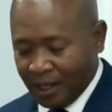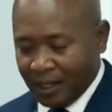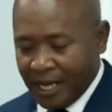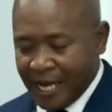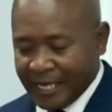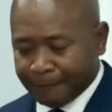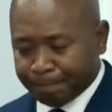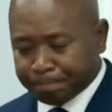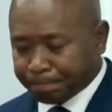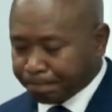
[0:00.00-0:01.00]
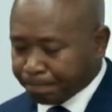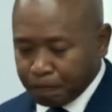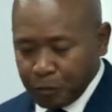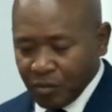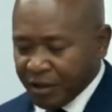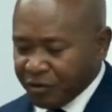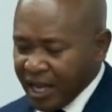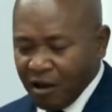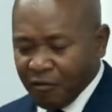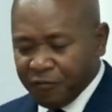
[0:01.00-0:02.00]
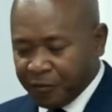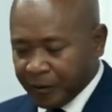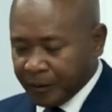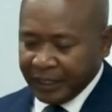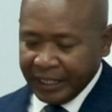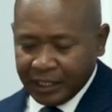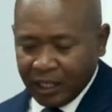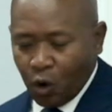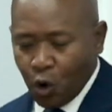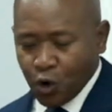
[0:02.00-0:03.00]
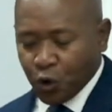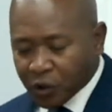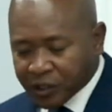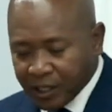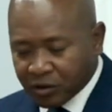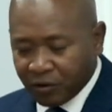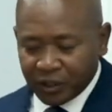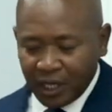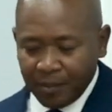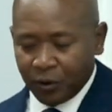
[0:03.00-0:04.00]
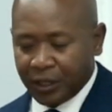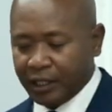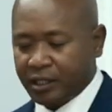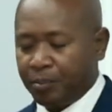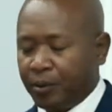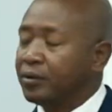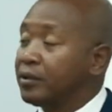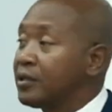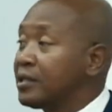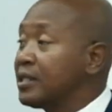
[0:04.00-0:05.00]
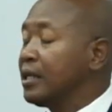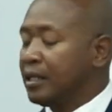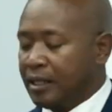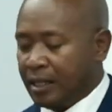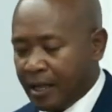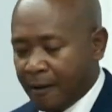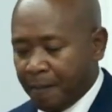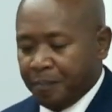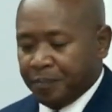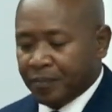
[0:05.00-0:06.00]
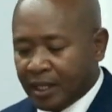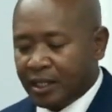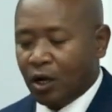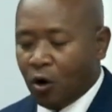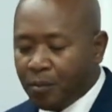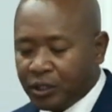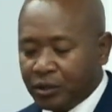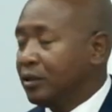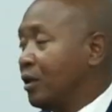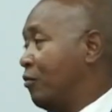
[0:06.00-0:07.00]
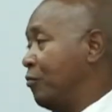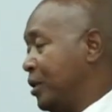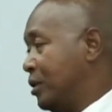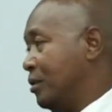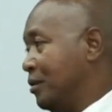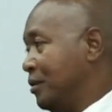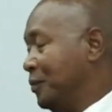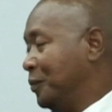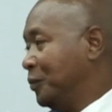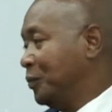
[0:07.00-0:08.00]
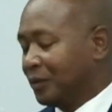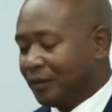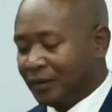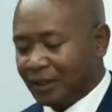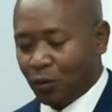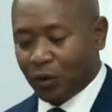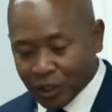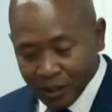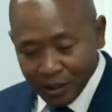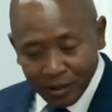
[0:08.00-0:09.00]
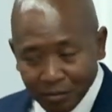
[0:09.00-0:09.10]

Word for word: Um, they have little or no sense of shame or guilt about the sin, the omission of mission, which is